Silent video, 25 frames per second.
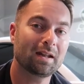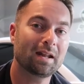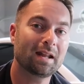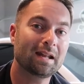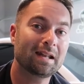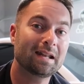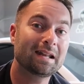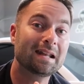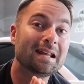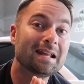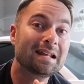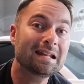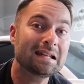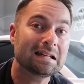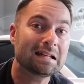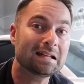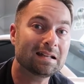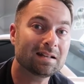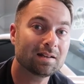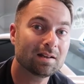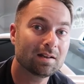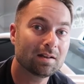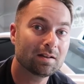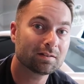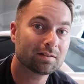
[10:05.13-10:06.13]
and
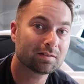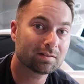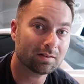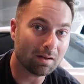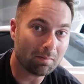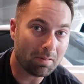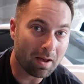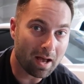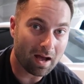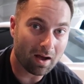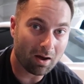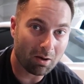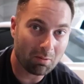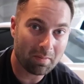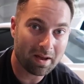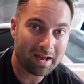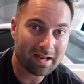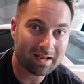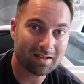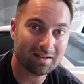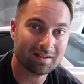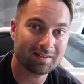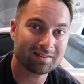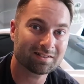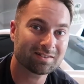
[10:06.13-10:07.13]
then somehow
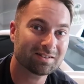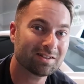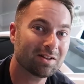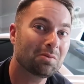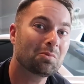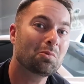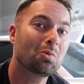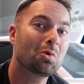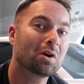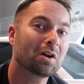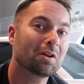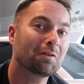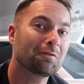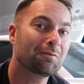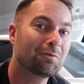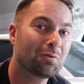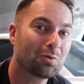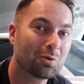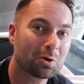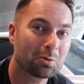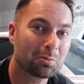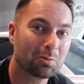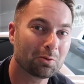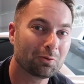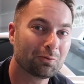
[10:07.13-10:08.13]
make it somewhat
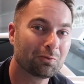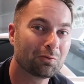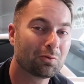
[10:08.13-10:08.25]
affordable